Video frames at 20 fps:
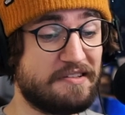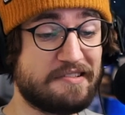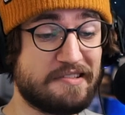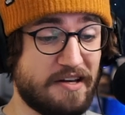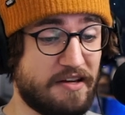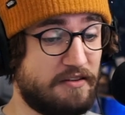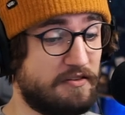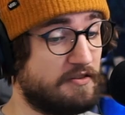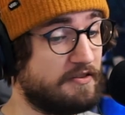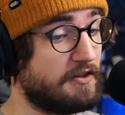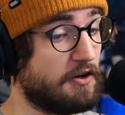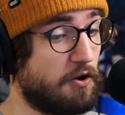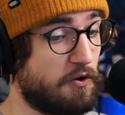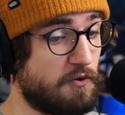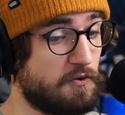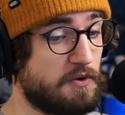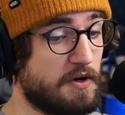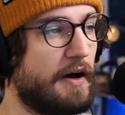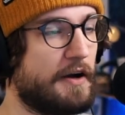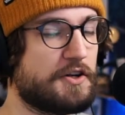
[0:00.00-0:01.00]
said,
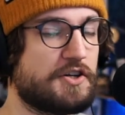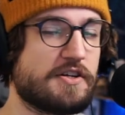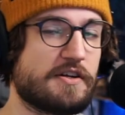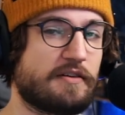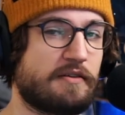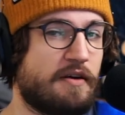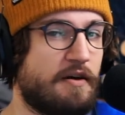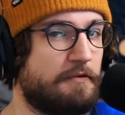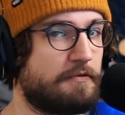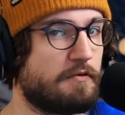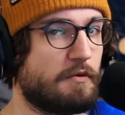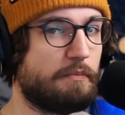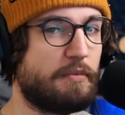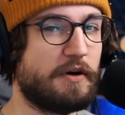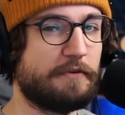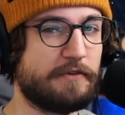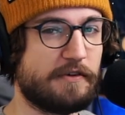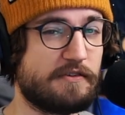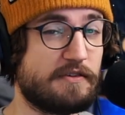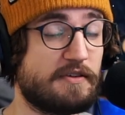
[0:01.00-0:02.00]
though, I just have to
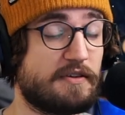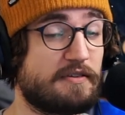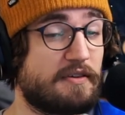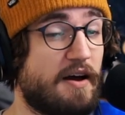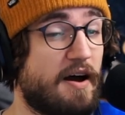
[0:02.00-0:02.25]
preface this.